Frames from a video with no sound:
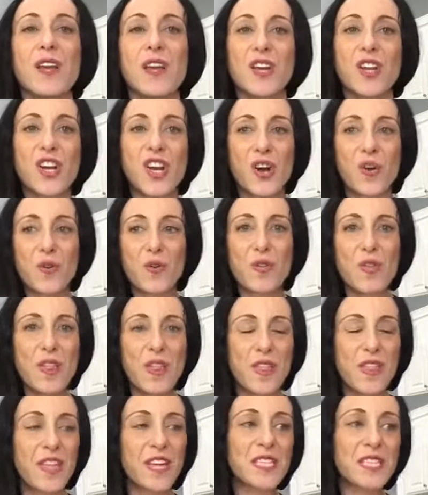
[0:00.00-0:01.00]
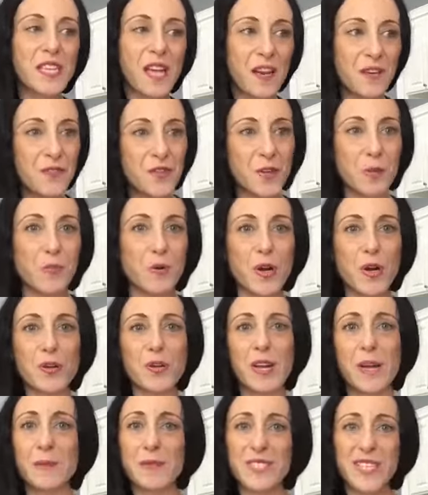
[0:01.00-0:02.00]
you know, the Down Few
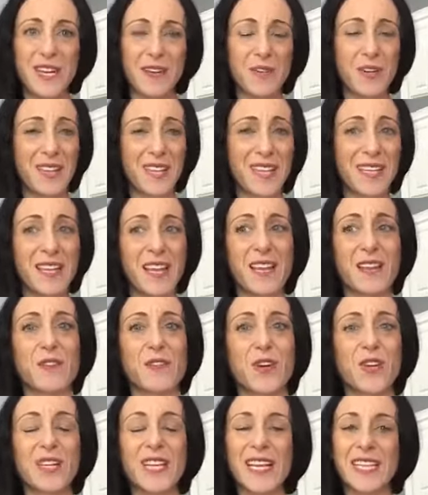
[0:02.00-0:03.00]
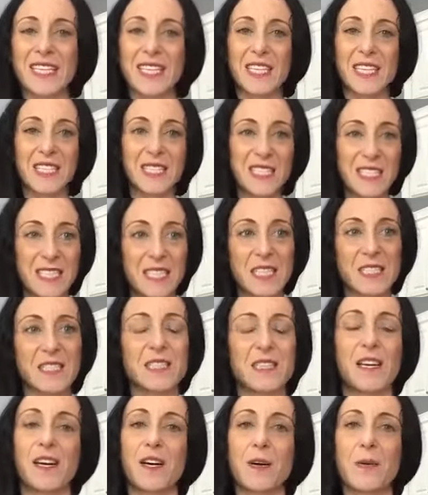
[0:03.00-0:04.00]
programs and everything gave her like this
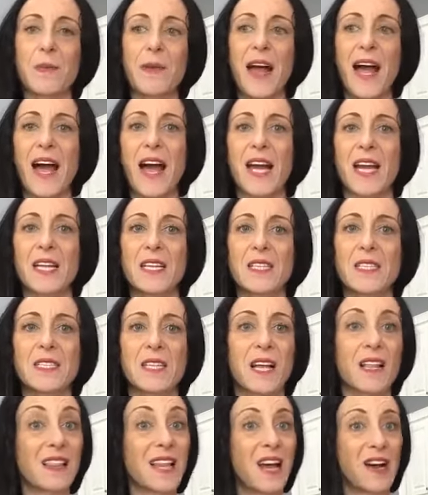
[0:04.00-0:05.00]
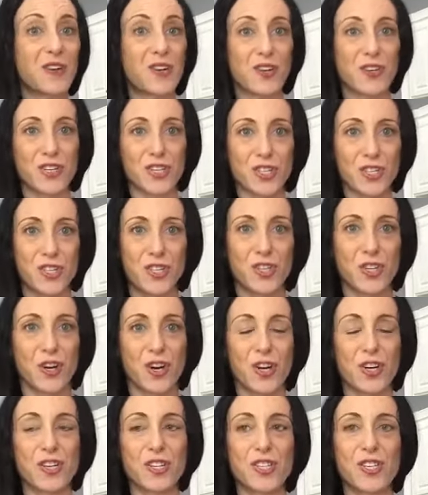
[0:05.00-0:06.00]
system and allowed her to
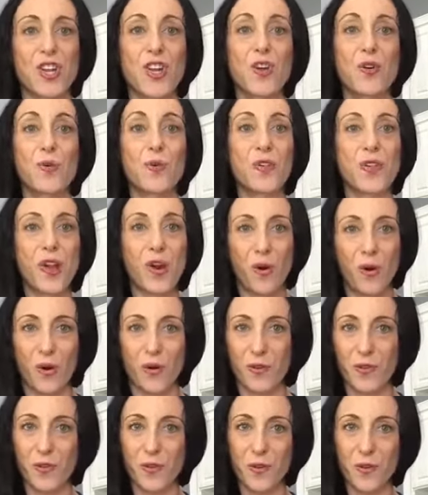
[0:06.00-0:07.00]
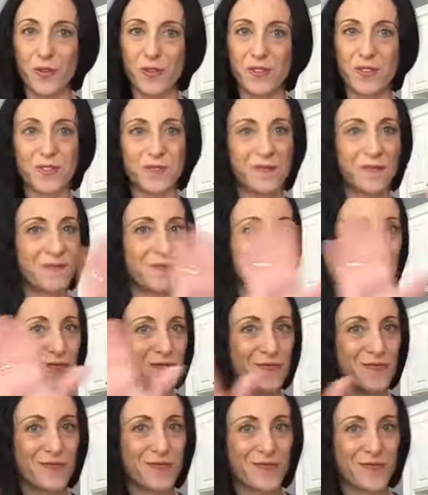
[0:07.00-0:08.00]
start with a whole foods
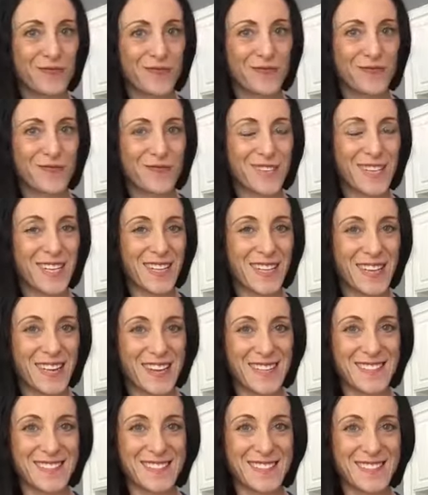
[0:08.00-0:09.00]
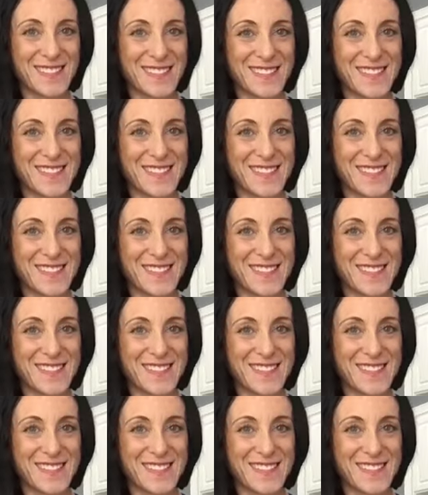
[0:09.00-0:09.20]
cleanse,